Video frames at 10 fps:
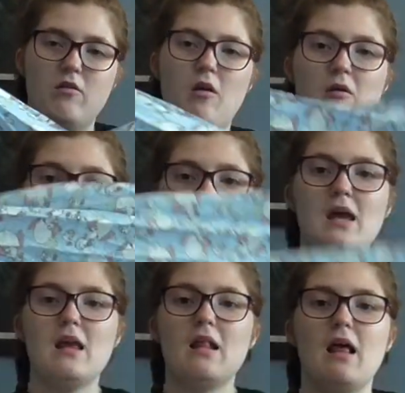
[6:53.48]
showing
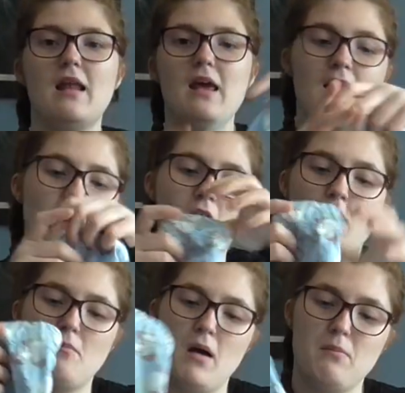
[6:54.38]
these. These
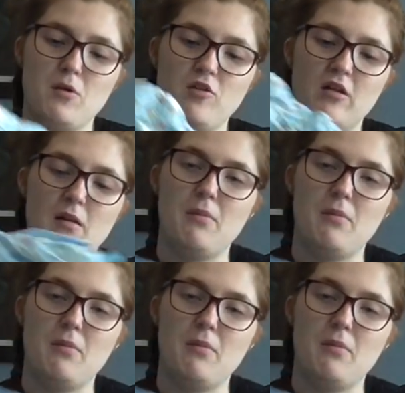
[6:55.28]
are my Beauty